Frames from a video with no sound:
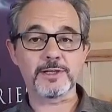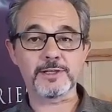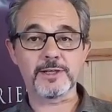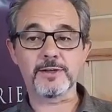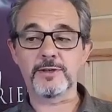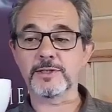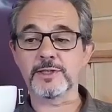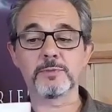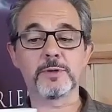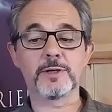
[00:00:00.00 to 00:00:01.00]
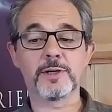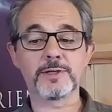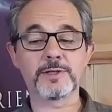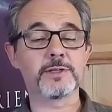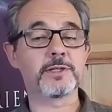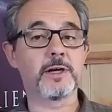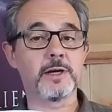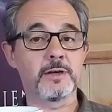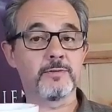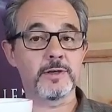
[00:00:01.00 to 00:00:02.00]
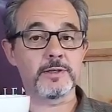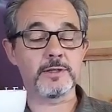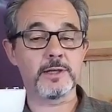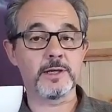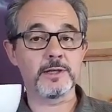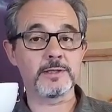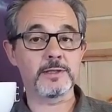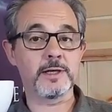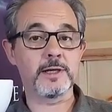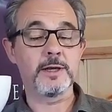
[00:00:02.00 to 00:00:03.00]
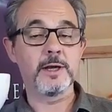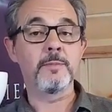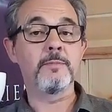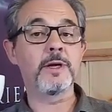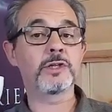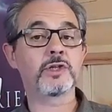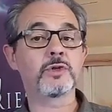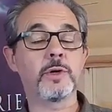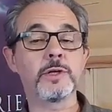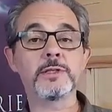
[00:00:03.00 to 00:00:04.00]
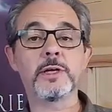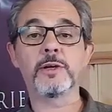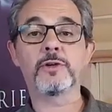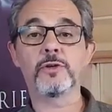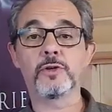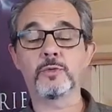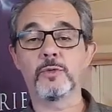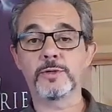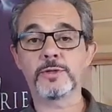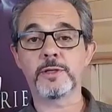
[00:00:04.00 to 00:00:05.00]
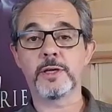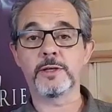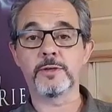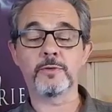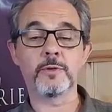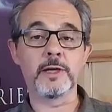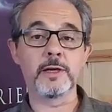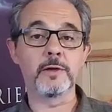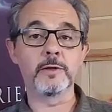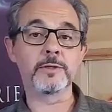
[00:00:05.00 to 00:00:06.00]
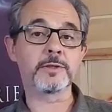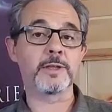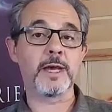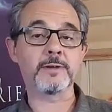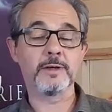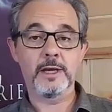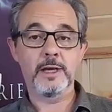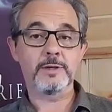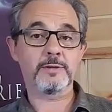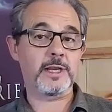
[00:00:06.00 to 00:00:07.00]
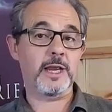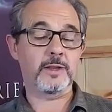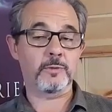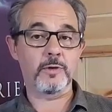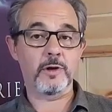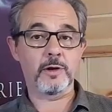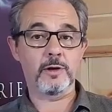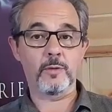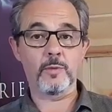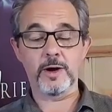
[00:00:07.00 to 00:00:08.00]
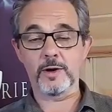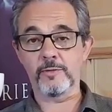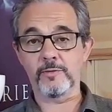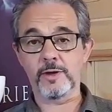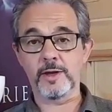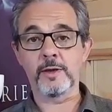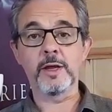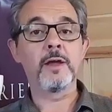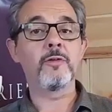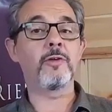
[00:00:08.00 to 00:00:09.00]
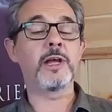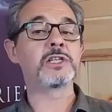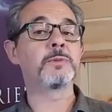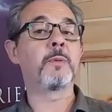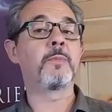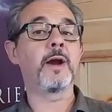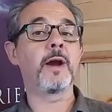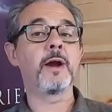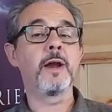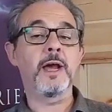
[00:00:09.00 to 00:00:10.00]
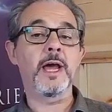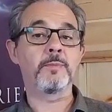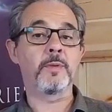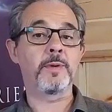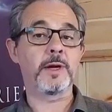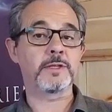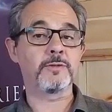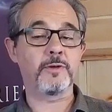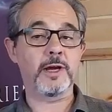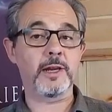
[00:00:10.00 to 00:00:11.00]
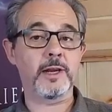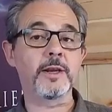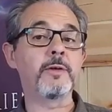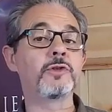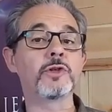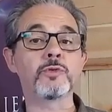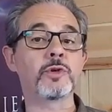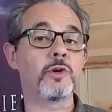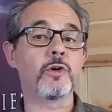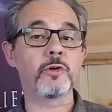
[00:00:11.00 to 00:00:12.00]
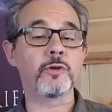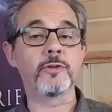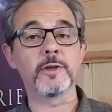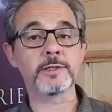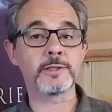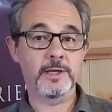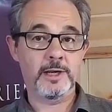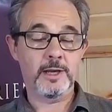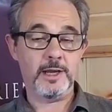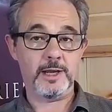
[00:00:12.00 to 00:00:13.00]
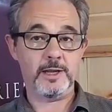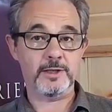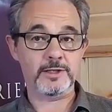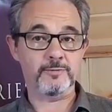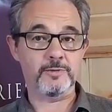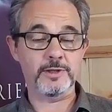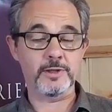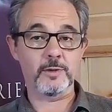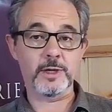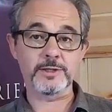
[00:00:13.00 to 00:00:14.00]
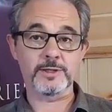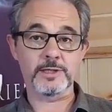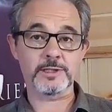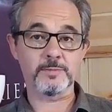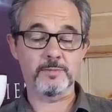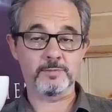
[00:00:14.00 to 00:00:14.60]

I start this is because the title of this is Measure Twice and Cut Once, and it really alludes to that saying that we're all aware of, fail to prepare and prepare to fail. And I've just recorded this video and this